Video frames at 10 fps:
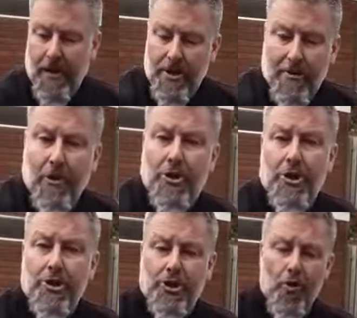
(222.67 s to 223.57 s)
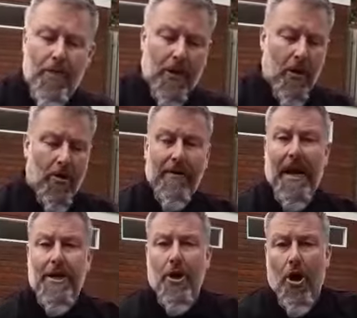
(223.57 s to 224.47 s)
You must
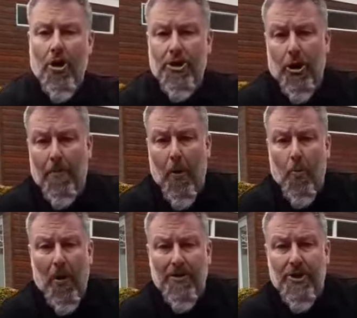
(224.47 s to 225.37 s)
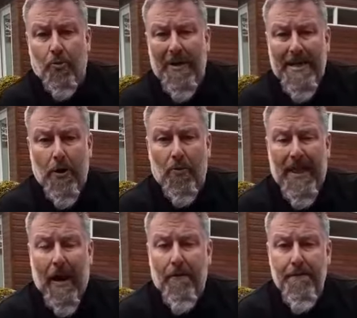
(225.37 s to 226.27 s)
superchlorinate your hot tub once a week
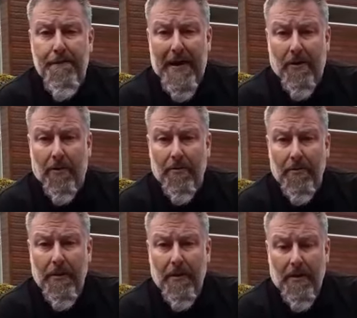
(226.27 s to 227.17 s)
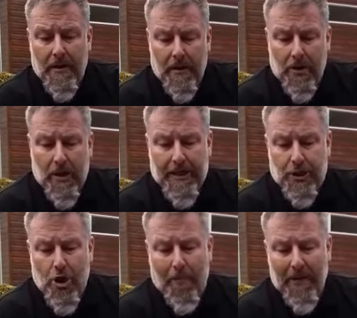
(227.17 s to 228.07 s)
without fail. It's
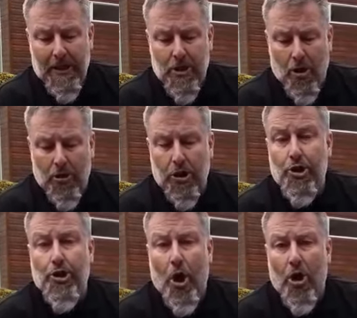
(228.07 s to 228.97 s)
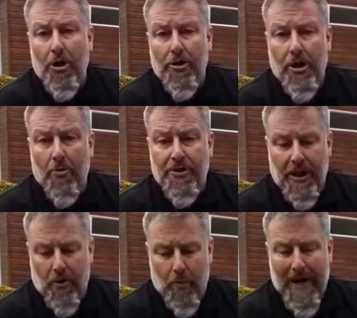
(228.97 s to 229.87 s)
commonly called shock
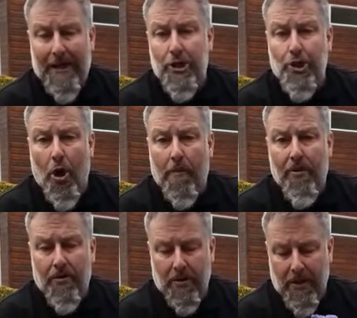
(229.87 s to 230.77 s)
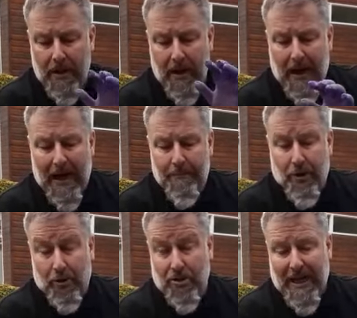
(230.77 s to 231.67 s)
dosing. We add a shock product.
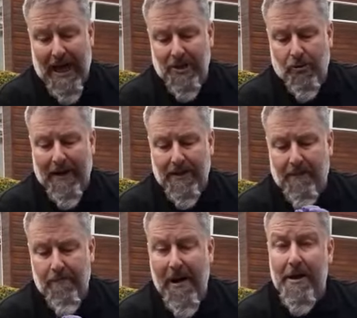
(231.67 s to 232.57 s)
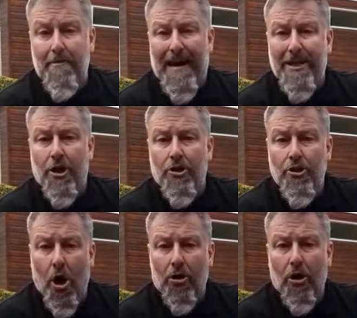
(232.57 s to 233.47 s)
Hydroactive recommend
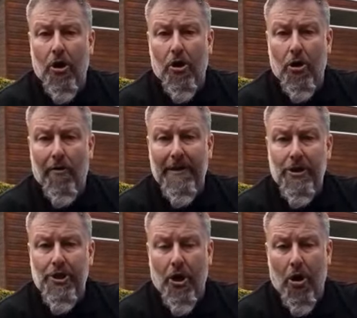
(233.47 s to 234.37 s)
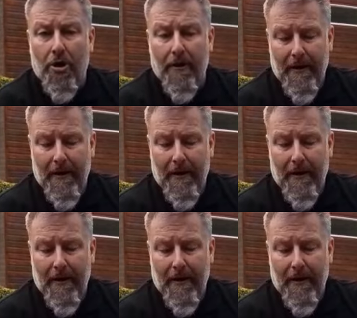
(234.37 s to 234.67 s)
non-chlorine shock.